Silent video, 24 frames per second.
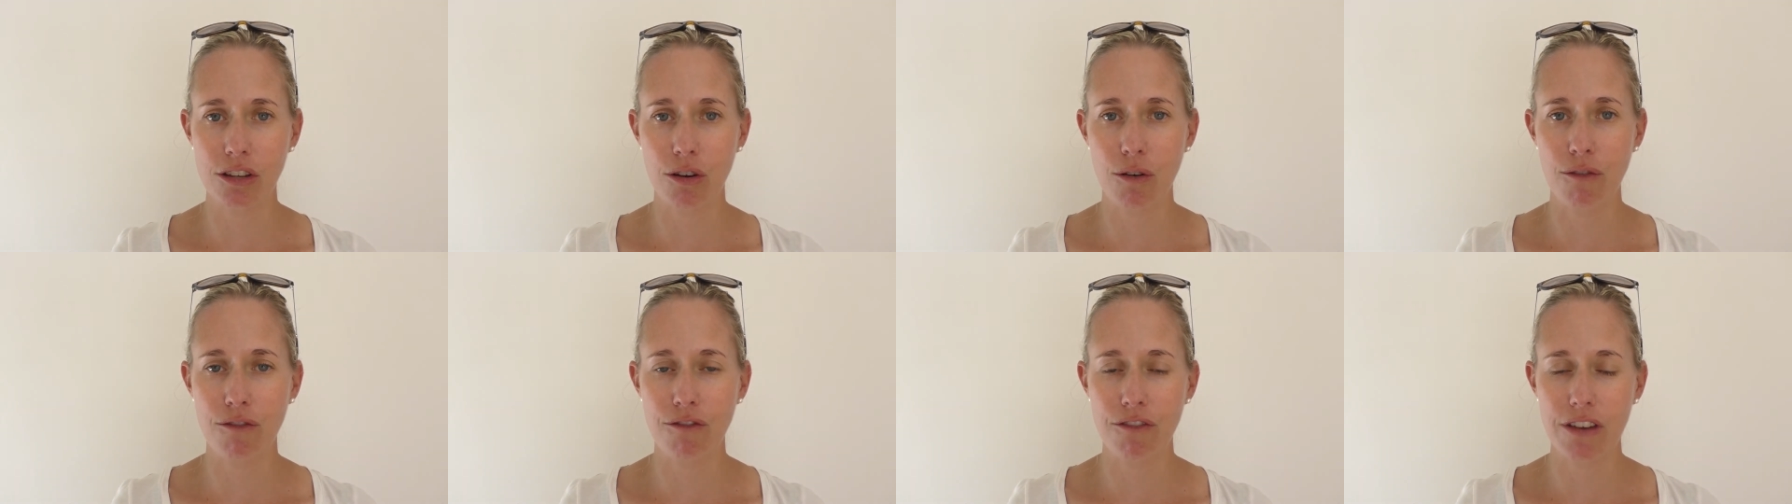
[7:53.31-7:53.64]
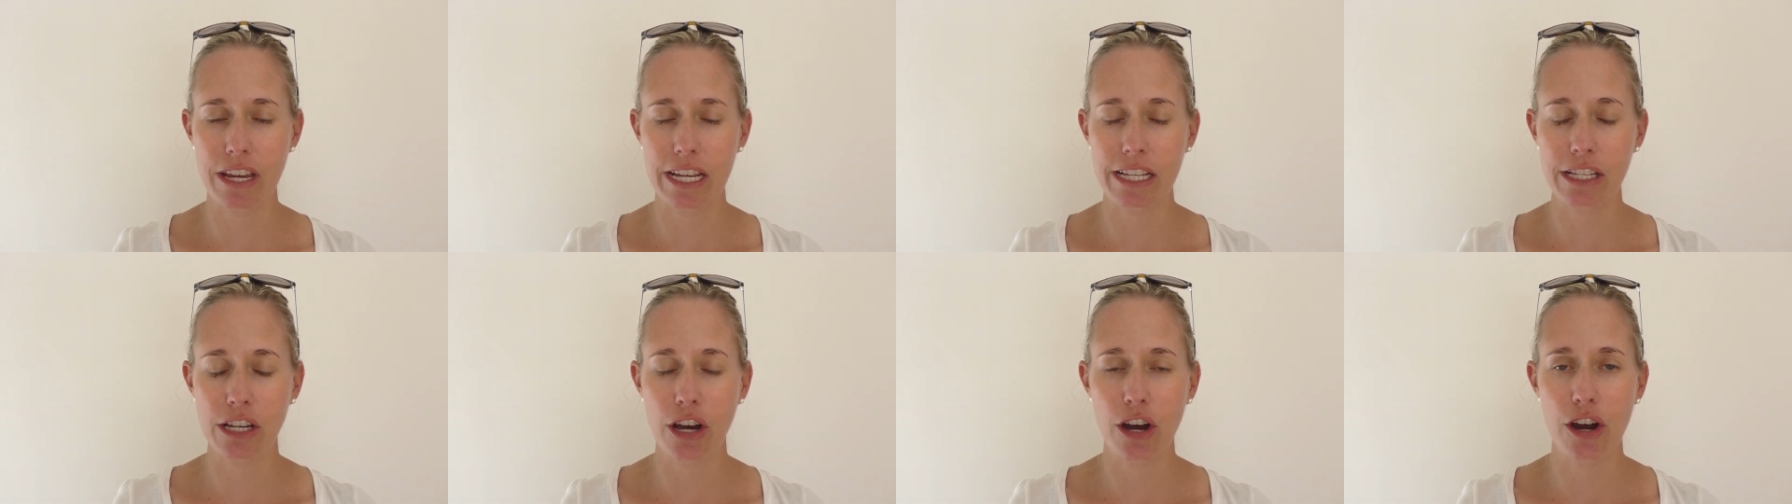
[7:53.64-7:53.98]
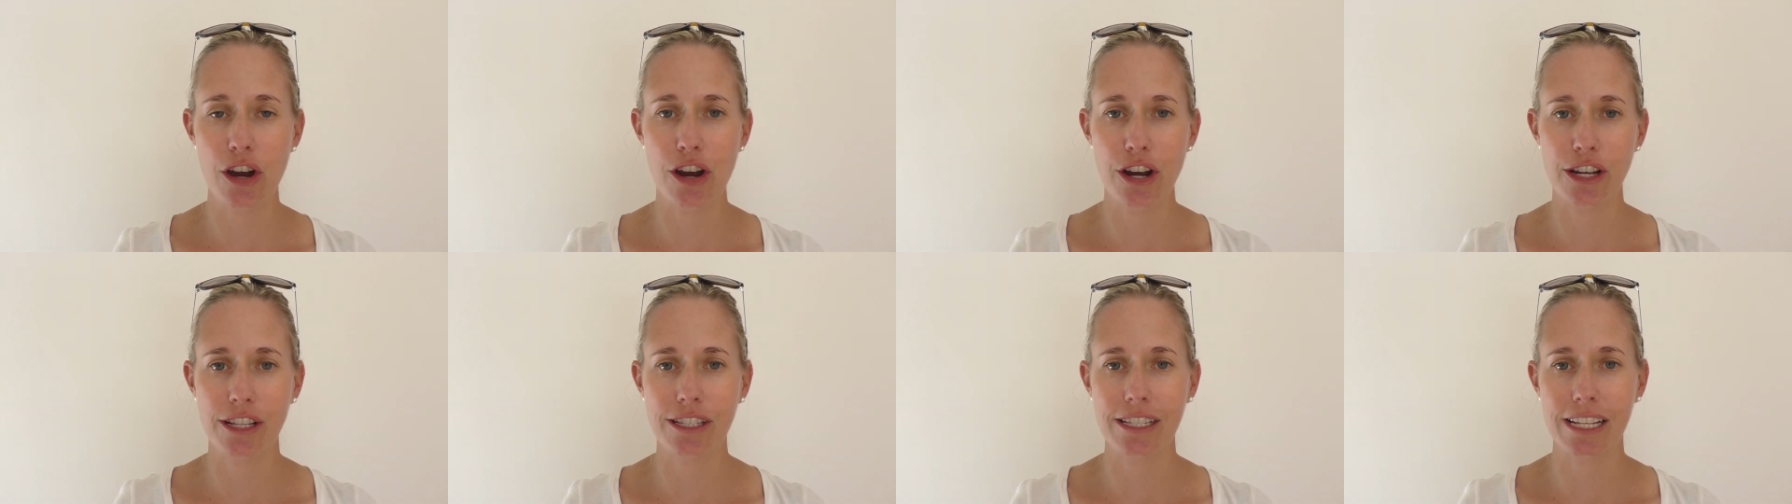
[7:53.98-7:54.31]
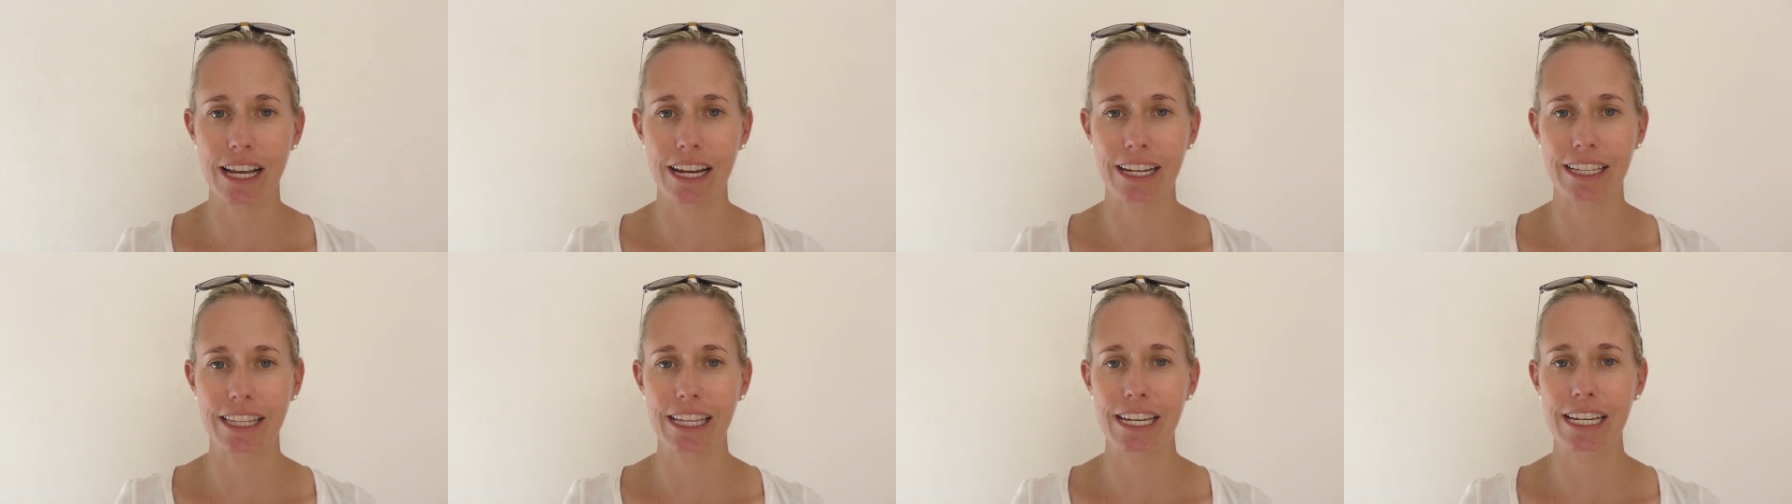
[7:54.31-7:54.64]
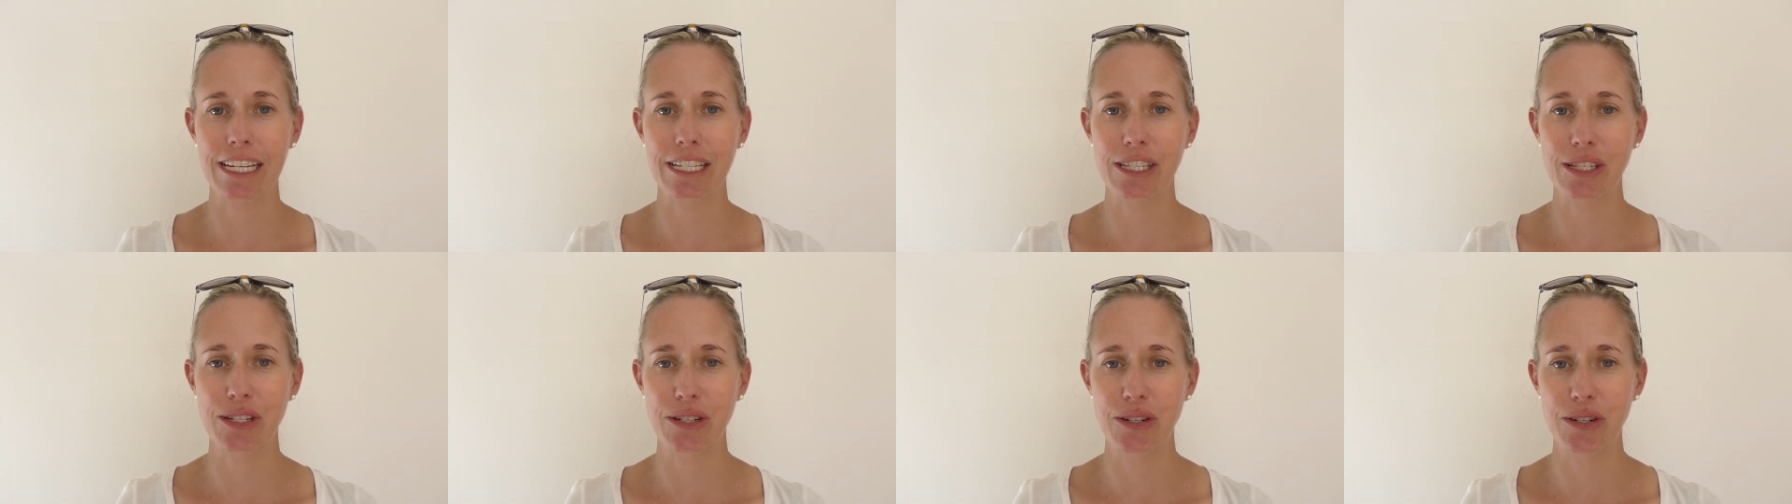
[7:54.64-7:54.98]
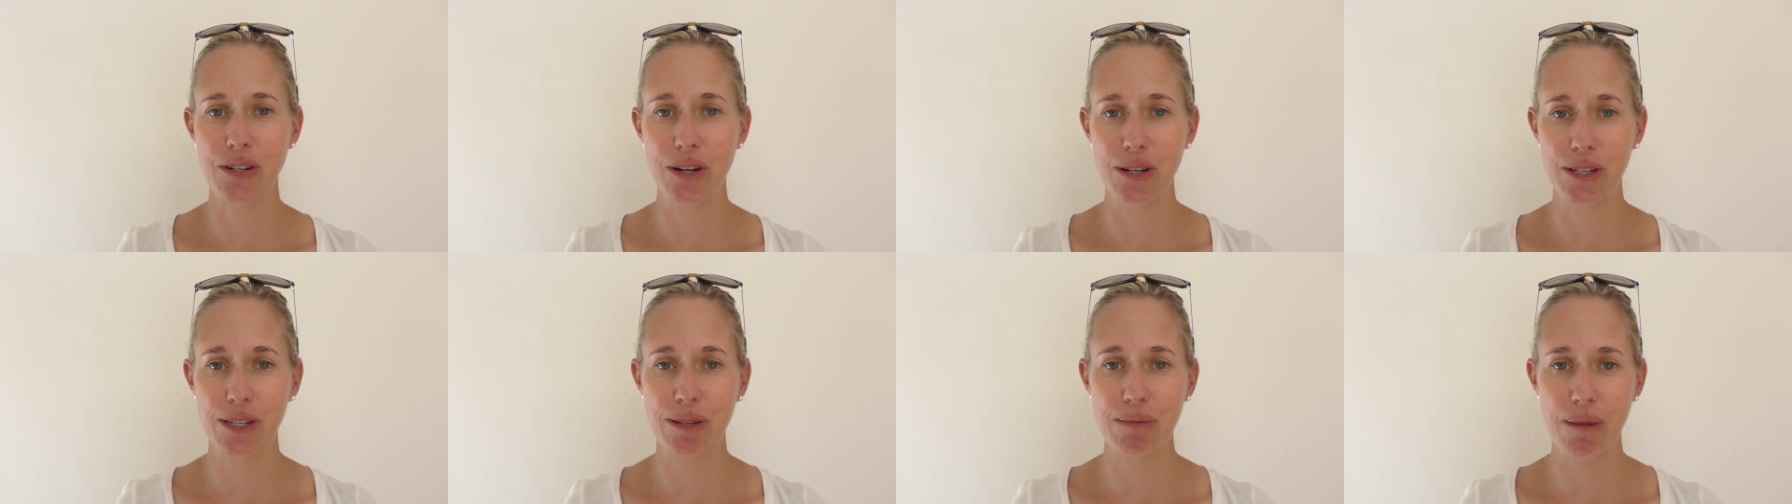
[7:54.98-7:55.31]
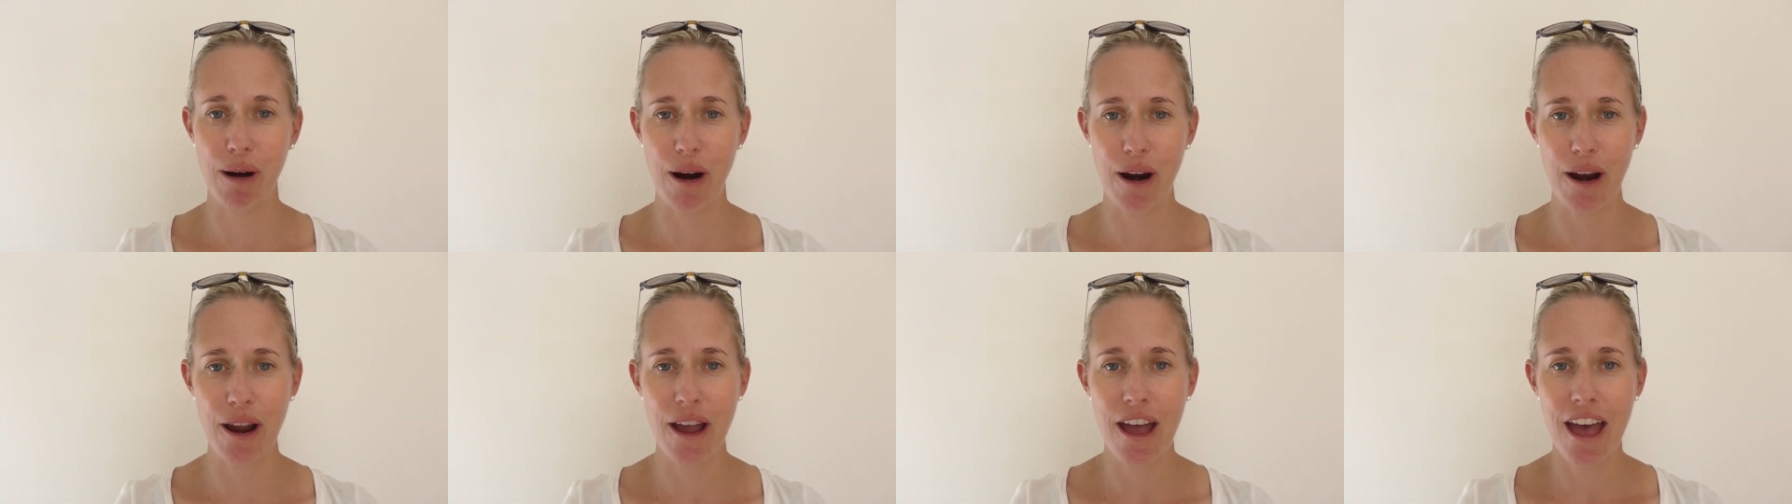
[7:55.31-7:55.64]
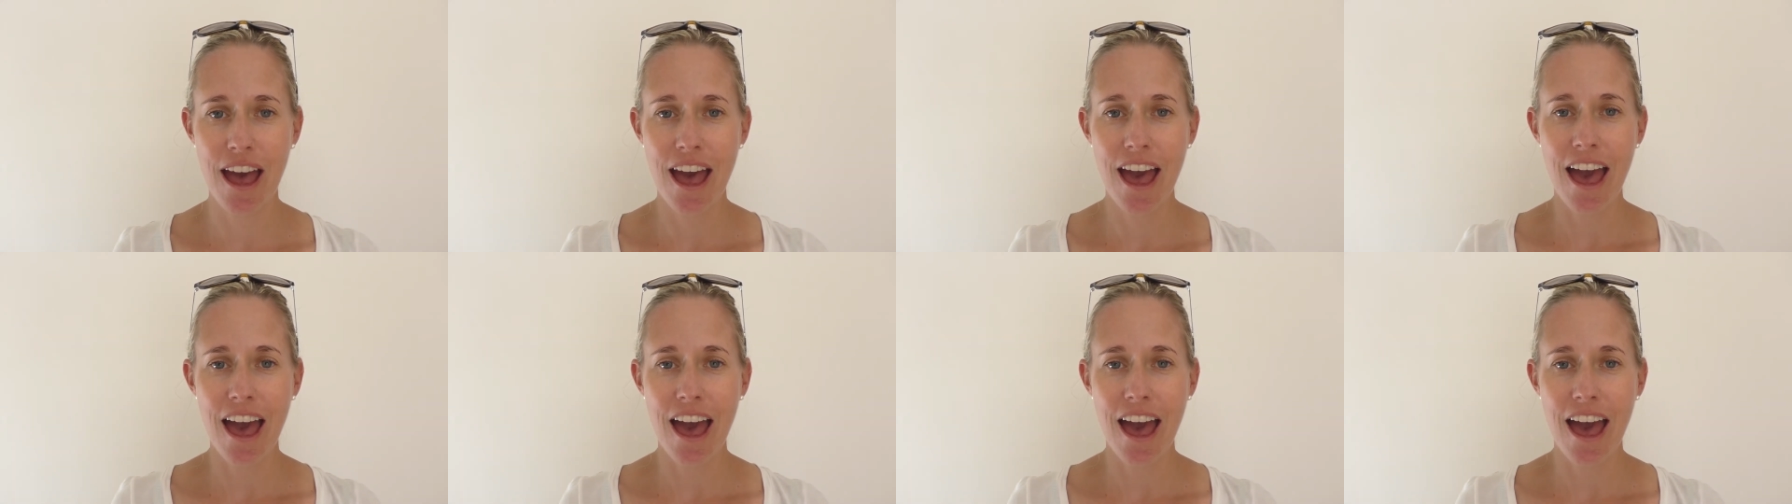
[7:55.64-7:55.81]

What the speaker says: Your feet hurt like there is no tomorrow.